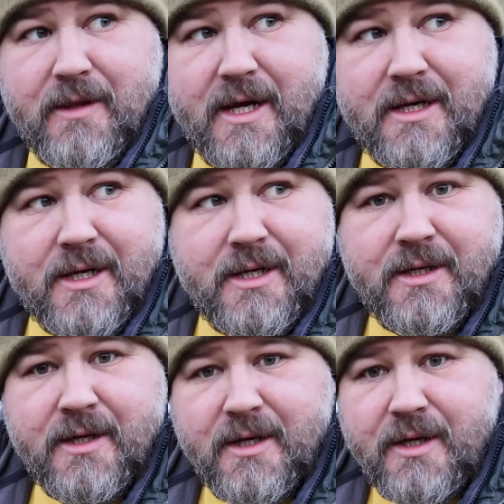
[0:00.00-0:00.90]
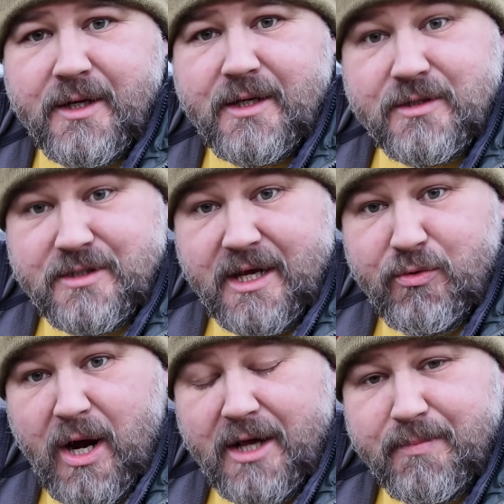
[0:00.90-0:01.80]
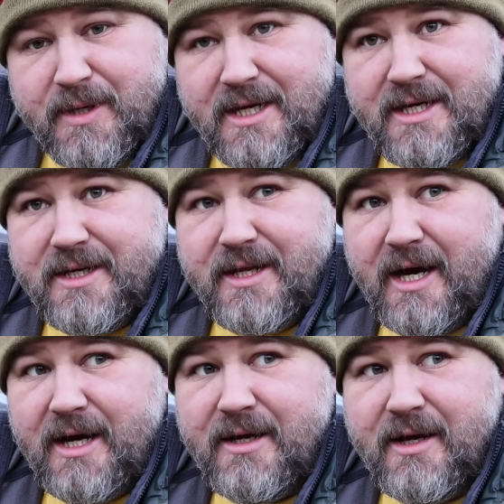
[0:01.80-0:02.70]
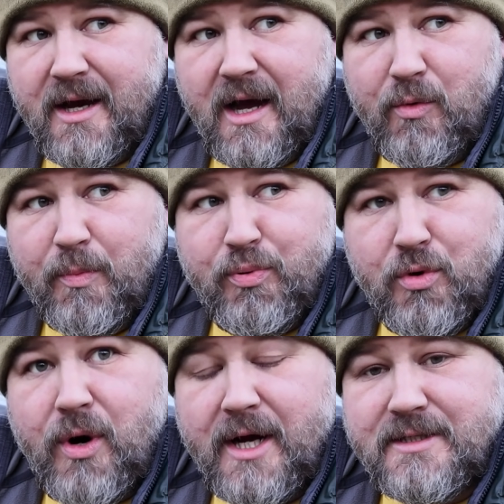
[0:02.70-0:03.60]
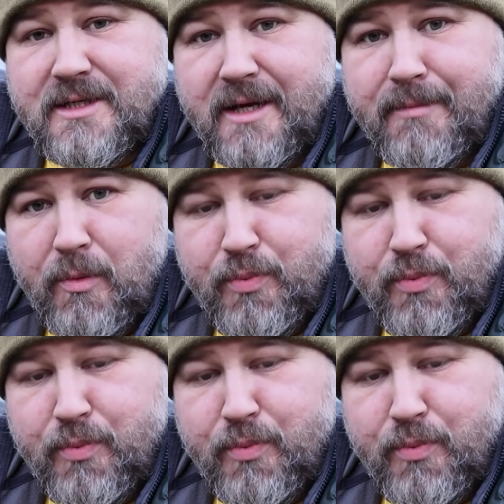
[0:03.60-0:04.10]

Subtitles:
then you'll see right at the beginning of that I was quite slim. I was